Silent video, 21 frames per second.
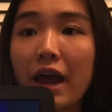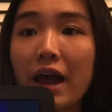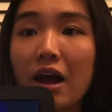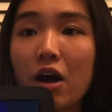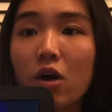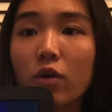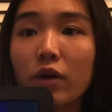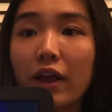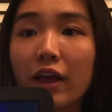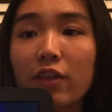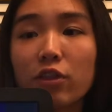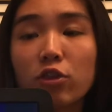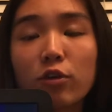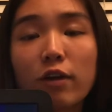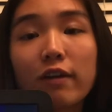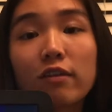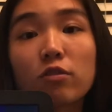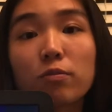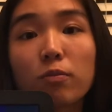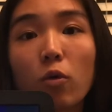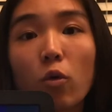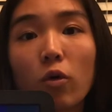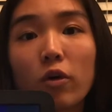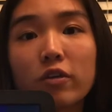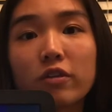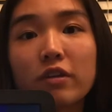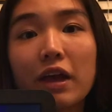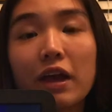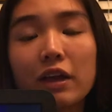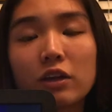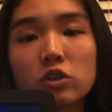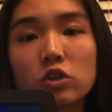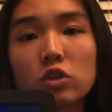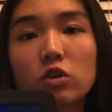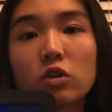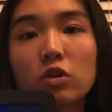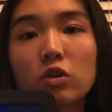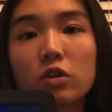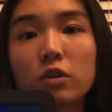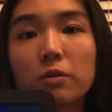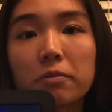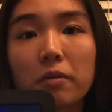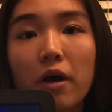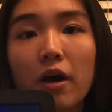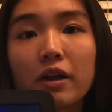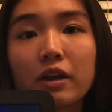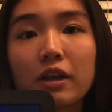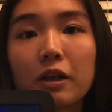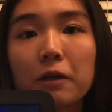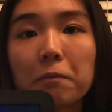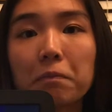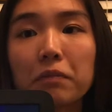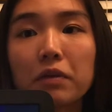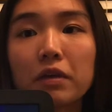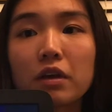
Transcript: how anthrax spores enter the body.